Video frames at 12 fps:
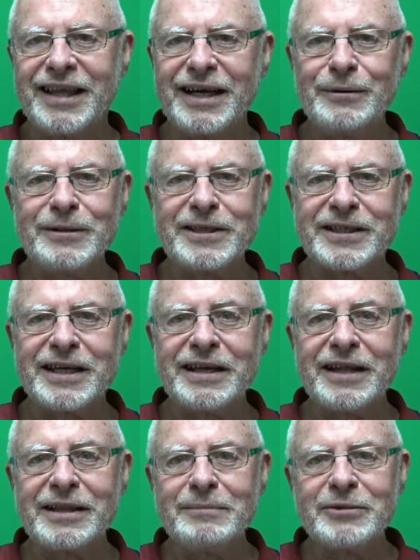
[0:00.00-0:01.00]
they will say
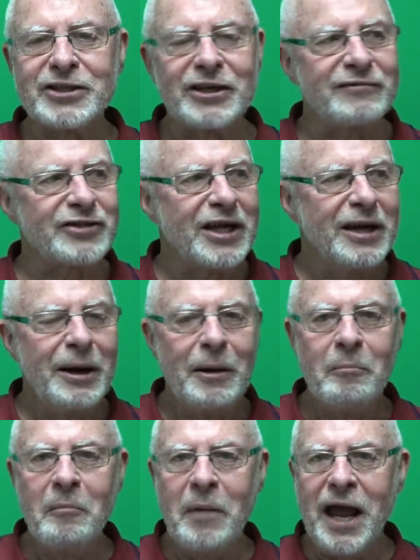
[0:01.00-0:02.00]
to themselves,
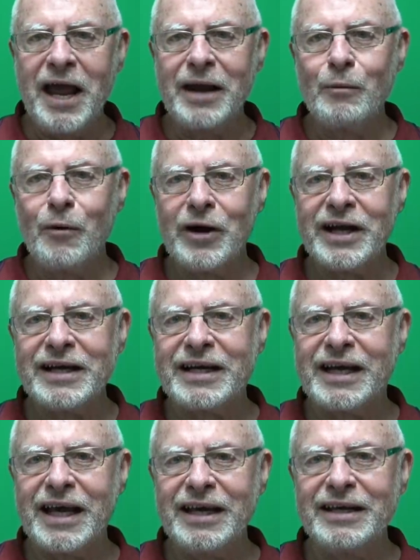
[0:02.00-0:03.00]
man, what a
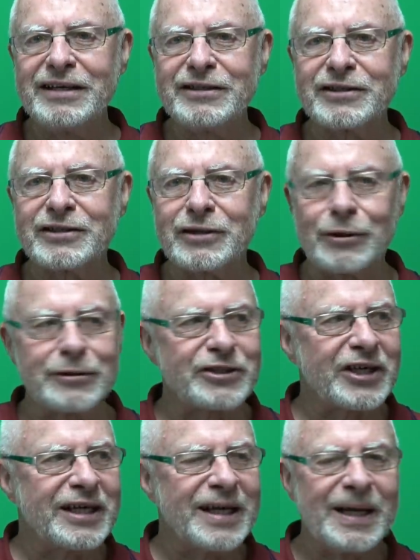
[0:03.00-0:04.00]
careless
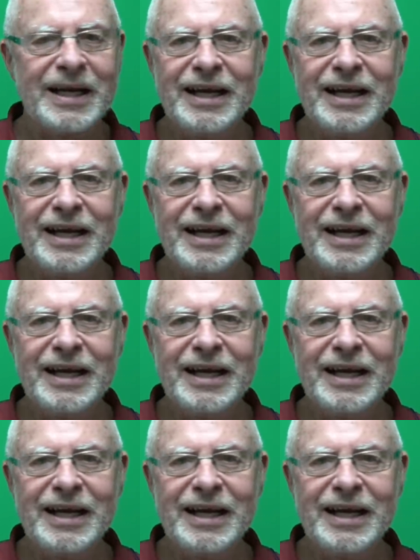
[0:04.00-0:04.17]
soldier.